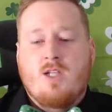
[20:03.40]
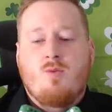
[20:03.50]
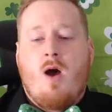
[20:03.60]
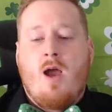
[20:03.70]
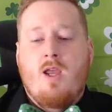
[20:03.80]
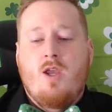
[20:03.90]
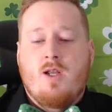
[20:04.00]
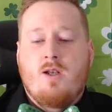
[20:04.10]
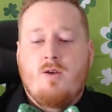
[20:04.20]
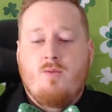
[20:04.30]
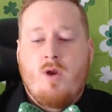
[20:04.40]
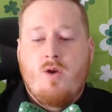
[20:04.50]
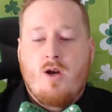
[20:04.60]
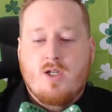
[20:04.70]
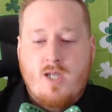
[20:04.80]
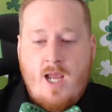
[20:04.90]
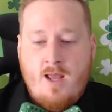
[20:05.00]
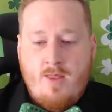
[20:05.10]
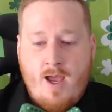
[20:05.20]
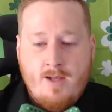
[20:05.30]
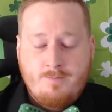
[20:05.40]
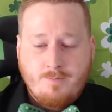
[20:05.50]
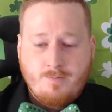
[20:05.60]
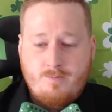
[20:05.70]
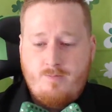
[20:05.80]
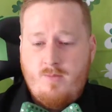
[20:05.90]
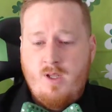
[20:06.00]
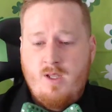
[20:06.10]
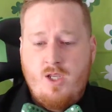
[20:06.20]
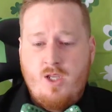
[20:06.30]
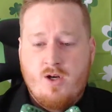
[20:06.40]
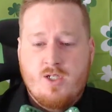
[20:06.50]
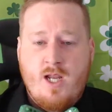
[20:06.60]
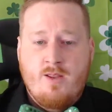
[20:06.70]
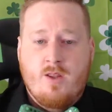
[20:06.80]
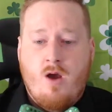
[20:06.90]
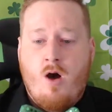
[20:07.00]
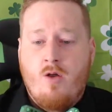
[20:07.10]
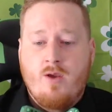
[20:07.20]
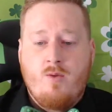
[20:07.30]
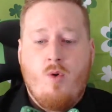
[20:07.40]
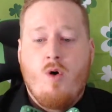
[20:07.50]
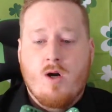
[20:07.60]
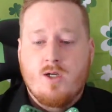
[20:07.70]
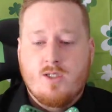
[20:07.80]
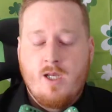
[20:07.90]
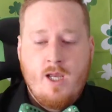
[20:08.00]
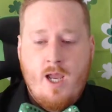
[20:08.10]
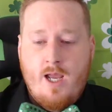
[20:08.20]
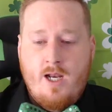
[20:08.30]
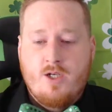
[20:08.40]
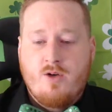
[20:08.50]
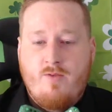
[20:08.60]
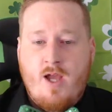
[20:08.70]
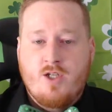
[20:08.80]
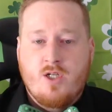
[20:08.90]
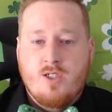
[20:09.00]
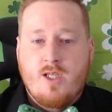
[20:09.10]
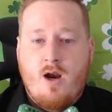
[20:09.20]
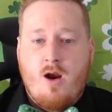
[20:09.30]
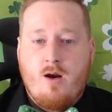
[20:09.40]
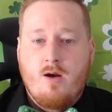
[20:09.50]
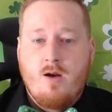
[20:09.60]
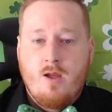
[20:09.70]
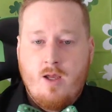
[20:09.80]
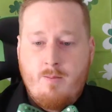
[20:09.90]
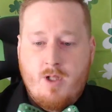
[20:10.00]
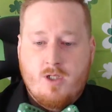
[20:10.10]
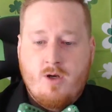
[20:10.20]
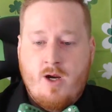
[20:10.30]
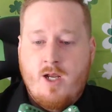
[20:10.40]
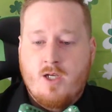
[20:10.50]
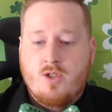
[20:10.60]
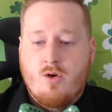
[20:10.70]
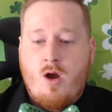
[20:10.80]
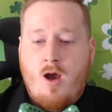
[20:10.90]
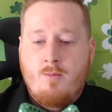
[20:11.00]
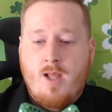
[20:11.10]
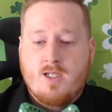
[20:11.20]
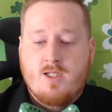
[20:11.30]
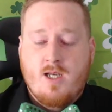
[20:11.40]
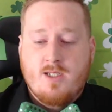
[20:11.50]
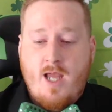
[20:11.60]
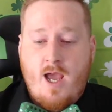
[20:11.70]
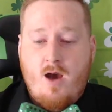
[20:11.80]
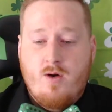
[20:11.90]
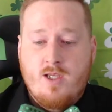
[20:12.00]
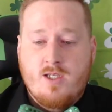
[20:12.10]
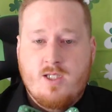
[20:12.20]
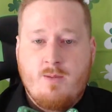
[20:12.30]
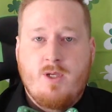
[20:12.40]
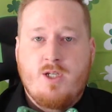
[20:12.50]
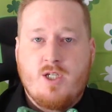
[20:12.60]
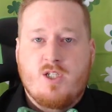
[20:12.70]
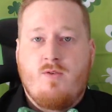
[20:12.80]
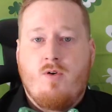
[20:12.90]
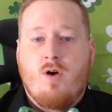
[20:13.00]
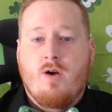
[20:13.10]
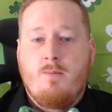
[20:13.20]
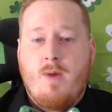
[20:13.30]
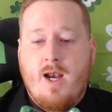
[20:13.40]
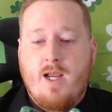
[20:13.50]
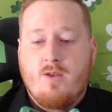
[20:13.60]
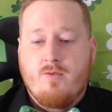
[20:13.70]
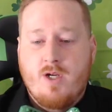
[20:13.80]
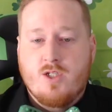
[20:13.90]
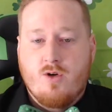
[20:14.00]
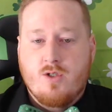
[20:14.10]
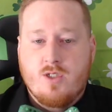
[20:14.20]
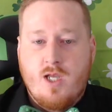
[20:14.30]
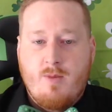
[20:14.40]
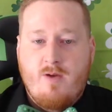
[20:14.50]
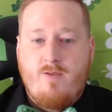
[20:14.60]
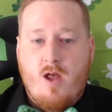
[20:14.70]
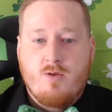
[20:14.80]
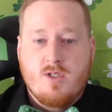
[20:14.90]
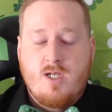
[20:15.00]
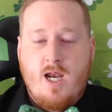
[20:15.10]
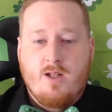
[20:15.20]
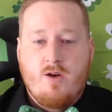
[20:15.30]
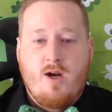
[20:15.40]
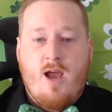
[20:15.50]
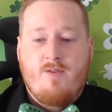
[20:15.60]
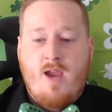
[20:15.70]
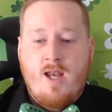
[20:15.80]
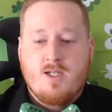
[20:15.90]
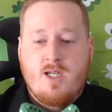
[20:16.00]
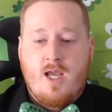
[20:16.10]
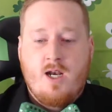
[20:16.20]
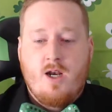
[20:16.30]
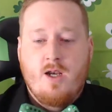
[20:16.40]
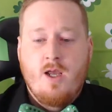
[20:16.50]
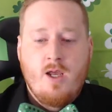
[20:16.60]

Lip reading: that's why you can, when you understand that, you understand that all the wars and interventions that our military industrial complex does now is simply just for money and the resources, like my father was stating. They're in Afghanistan